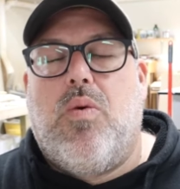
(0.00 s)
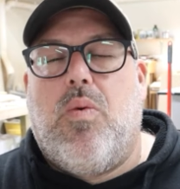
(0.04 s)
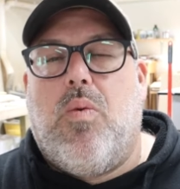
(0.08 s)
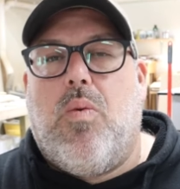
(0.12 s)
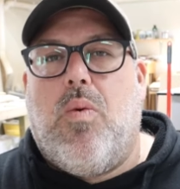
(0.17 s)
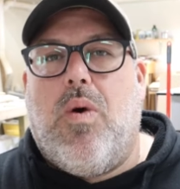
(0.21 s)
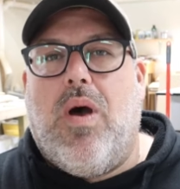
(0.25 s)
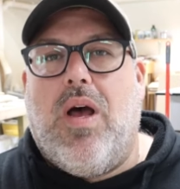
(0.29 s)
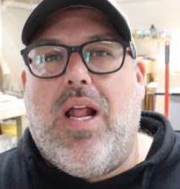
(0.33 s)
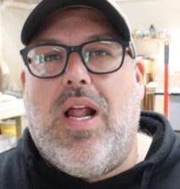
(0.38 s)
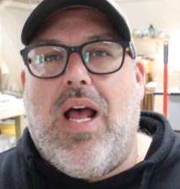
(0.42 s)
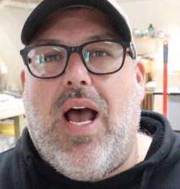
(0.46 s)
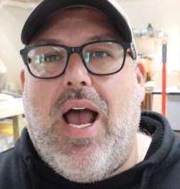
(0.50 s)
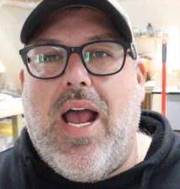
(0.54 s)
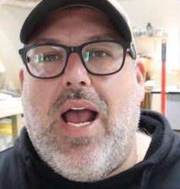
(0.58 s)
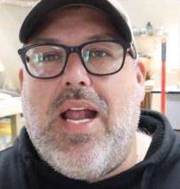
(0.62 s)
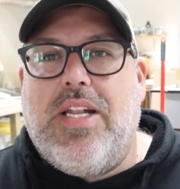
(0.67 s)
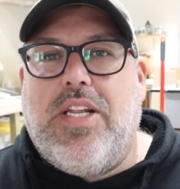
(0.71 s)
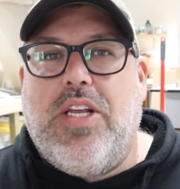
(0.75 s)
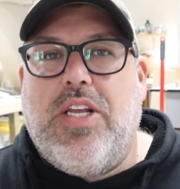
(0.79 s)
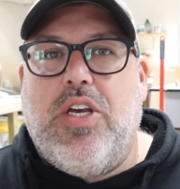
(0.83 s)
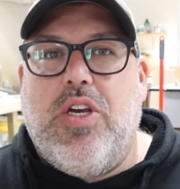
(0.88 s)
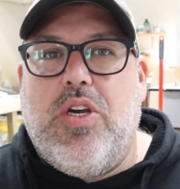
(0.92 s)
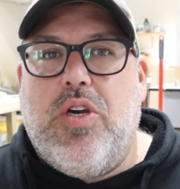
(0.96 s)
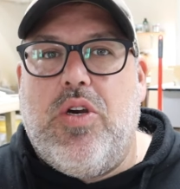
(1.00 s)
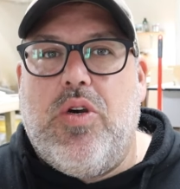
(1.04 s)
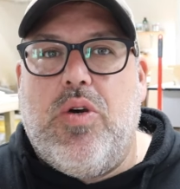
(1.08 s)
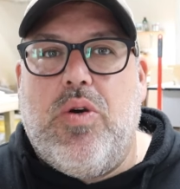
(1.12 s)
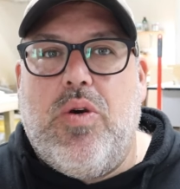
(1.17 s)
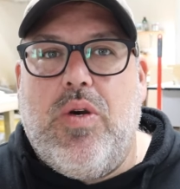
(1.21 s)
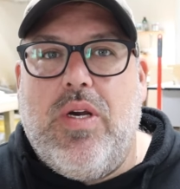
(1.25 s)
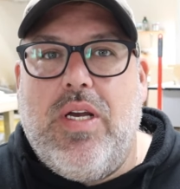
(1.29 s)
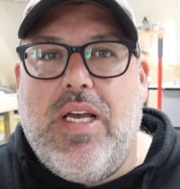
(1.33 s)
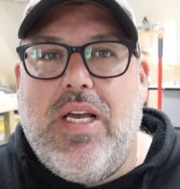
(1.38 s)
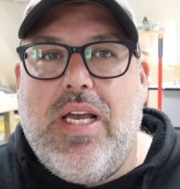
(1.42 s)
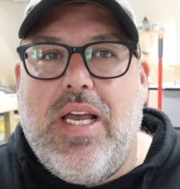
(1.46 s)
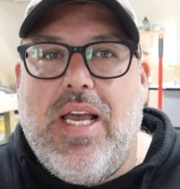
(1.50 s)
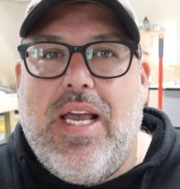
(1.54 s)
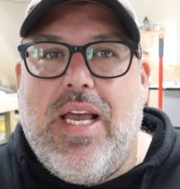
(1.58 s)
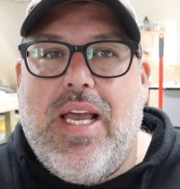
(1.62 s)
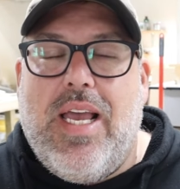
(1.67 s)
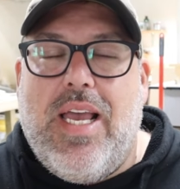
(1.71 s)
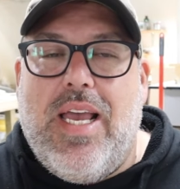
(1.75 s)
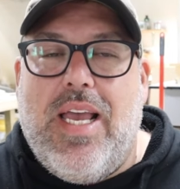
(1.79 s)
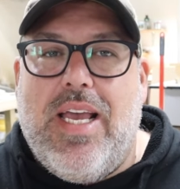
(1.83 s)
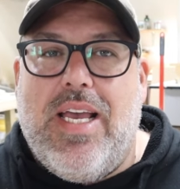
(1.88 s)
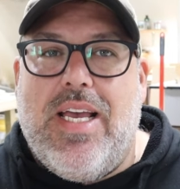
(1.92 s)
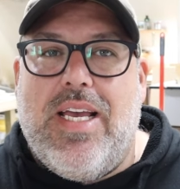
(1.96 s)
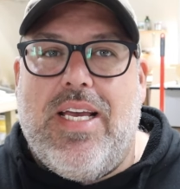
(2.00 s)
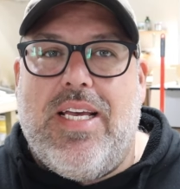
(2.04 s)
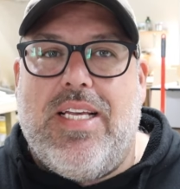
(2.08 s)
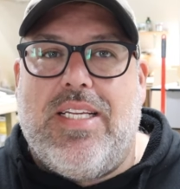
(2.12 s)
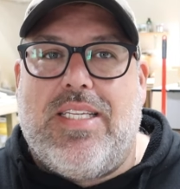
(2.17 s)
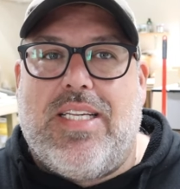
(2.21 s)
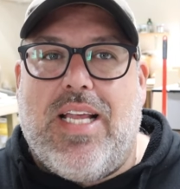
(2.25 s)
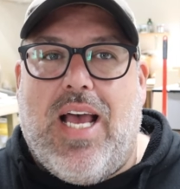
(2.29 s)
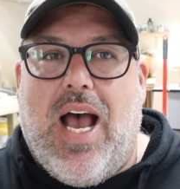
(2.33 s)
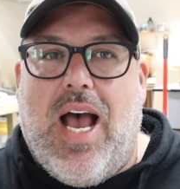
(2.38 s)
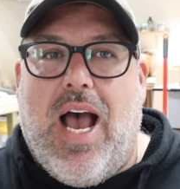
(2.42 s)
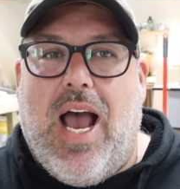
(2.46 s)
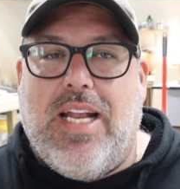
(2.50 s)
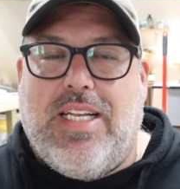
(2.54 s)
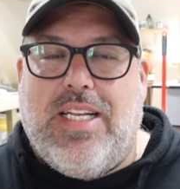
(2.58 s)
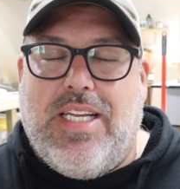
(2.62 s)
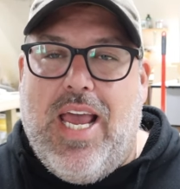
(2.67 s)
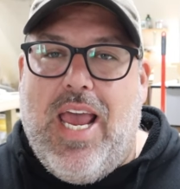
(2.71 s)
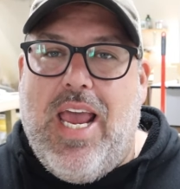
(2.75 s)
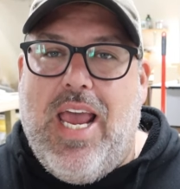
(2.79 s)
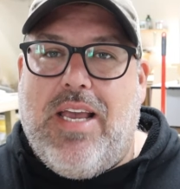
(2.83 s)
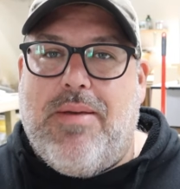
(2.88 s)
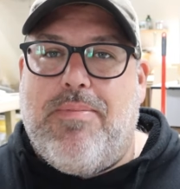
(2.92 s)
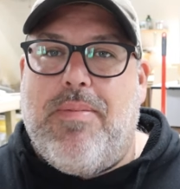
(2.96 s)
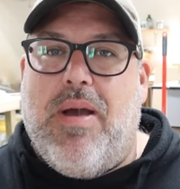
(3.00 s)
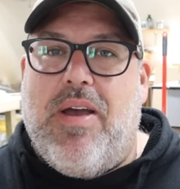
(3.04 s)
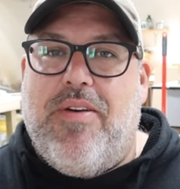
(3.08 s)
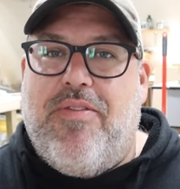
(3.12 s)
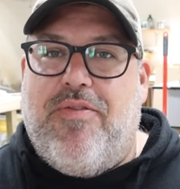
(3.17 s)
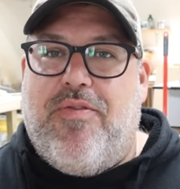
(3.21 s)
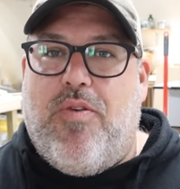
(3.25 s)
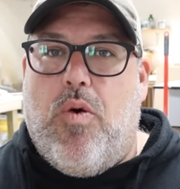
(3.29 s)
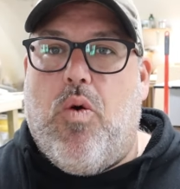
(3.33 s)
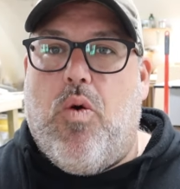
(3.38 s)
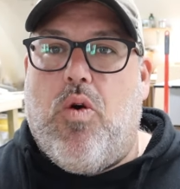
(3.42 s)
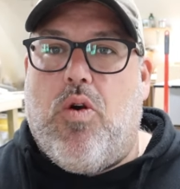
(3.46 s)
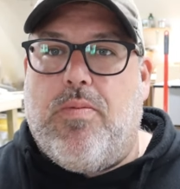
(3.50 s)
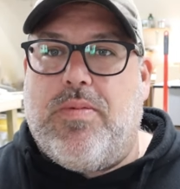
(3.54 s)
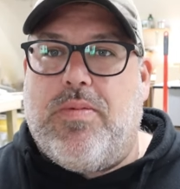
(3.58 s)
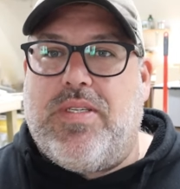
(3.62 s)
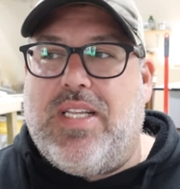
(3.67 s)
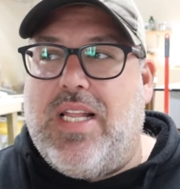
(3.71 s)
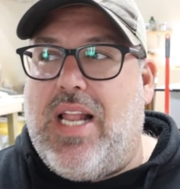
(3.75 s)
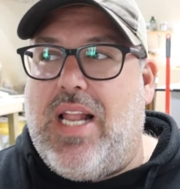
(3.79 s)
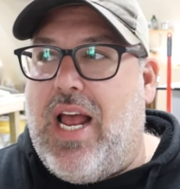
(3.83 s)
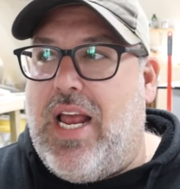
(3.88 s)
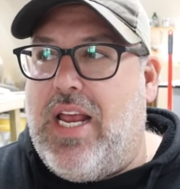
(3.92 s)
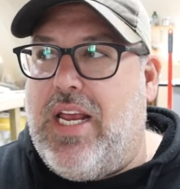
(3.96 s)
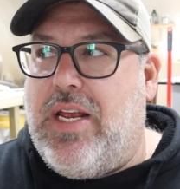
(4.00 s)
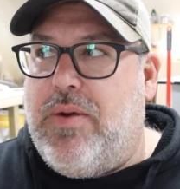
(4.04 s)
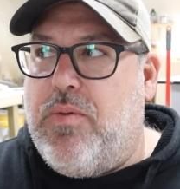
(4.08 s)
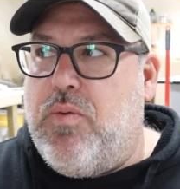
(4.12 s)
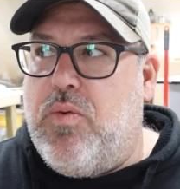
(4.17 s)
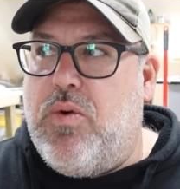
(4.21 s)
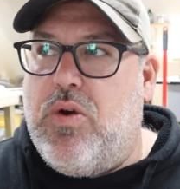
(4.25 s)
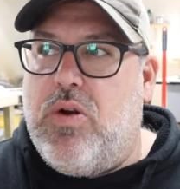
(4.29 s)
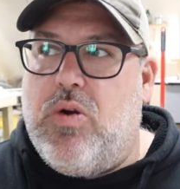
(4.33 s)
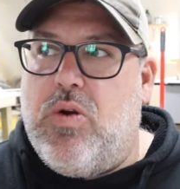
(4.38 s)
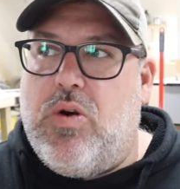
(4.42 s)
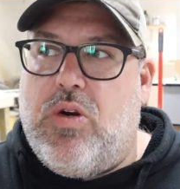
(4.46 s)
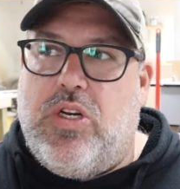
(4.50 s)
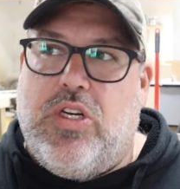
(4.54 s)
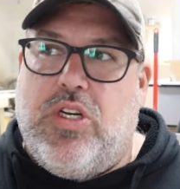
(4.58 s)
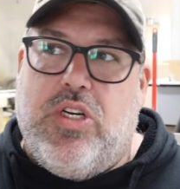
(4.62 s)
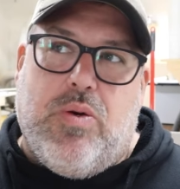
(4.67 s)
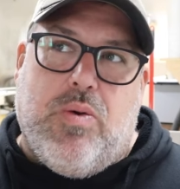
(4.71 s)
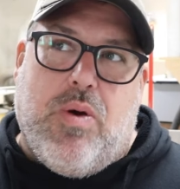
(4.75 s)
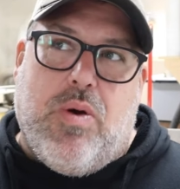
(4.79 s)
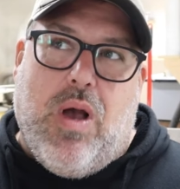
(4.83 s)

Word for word: What I do is I take my forms that I, were,